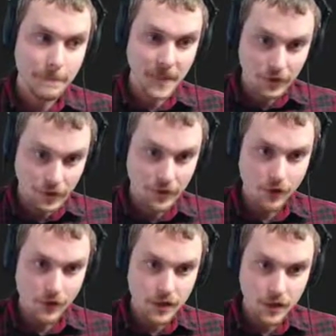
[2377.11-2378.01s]
basic
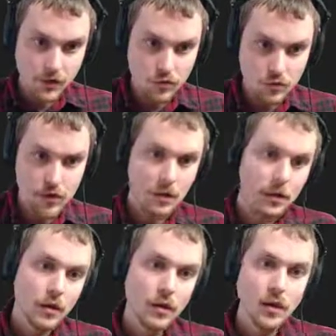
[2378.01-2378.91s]
authentication,
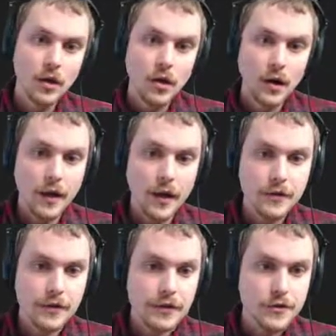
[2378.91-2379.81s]

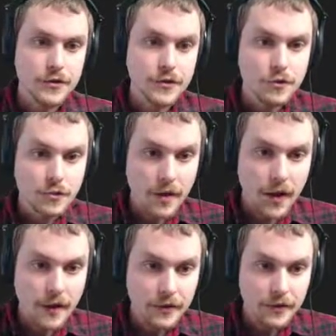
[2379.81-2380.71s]
and to do
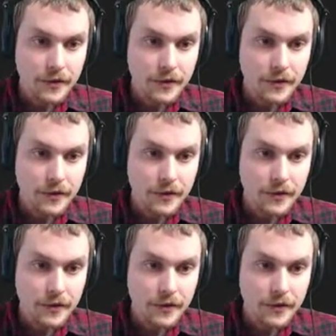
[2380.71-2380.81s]
that,